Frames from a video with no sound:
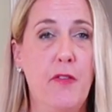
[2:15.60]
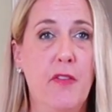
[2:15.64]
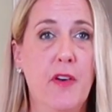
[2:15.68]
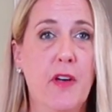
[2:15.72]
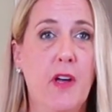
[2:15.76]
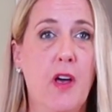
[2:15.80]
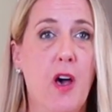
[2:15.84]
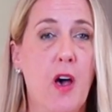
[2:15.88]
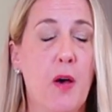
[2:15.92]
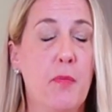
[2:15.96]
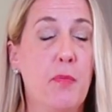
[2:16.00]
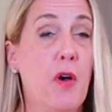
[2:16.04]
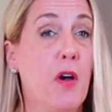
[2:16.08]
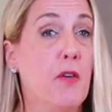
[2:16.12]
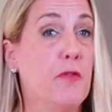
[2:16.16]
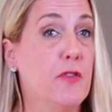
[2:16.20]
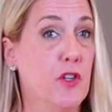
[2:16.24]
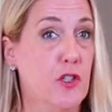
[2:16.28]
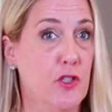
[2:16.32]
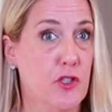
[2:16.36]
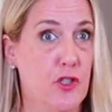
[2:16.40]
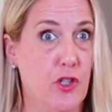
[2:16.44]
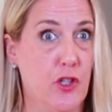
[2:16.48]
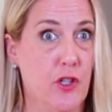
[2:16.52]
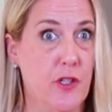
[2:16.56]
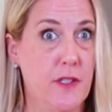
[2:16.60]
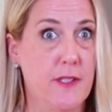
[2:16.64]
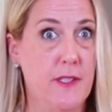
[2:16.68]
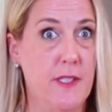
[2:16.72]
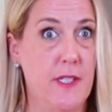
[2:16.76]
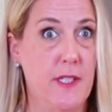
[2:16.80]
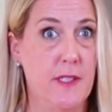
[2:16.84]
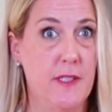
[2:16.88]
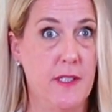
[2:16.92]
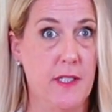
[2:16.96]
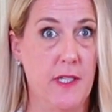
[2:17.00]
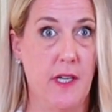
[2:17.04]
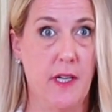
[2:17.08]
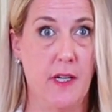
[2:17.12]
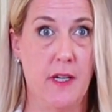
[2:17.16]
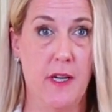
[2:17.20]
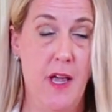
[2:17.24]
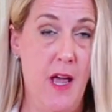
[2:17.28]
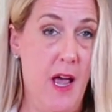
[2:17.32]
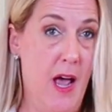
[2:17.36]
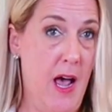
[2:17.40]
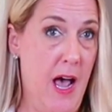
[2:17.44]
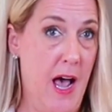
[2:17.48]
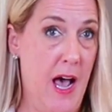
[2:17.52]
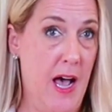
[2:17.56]
of a cup of your jerk seasoning,
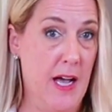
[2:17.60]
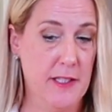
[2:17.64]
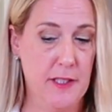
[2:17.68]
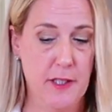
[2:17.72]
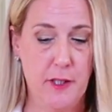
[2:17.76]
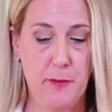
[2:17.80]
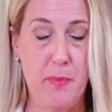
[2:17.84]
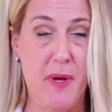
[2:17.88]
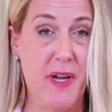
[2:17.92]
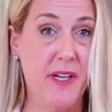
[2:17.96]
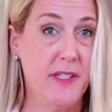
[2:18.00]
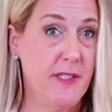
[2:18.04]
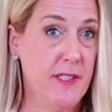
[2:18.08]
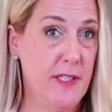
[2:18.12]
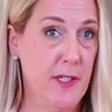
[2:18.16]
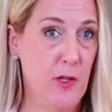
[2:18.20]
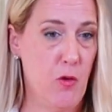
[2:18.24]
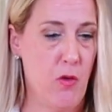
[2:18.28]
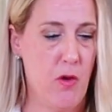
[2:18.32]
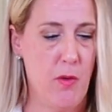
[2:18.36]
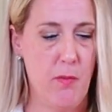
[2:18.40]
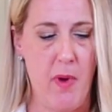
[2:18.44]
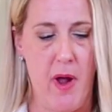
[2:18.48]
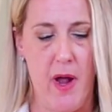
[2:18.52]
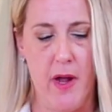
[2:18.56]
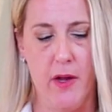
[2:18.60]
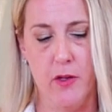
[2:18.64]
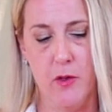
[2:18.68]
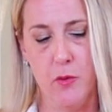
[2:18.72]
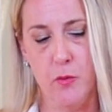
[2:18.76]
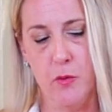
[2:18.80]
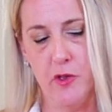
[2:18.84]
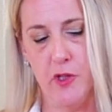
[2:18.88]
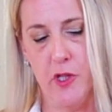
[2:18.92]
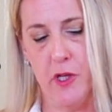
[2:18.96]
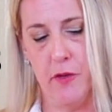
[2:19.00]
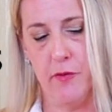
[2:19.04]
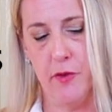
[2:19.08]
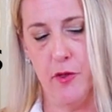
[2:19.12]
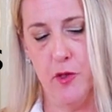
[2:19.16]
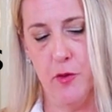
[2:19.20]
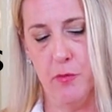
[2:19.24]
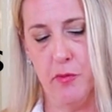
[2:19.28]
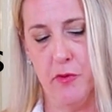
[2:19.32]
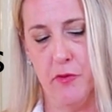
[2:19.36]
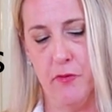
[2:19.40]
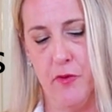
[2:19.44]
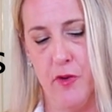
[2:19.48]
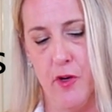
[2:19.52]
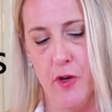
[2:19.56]
hot and spicy or mild, whichever you
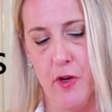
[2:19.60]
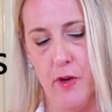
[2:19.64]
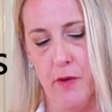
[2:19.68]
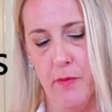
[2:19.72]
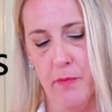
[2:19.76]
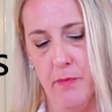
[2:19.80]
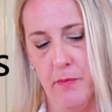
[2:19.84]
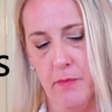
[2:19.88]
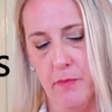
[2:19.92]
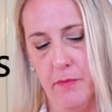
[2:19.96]
prefer.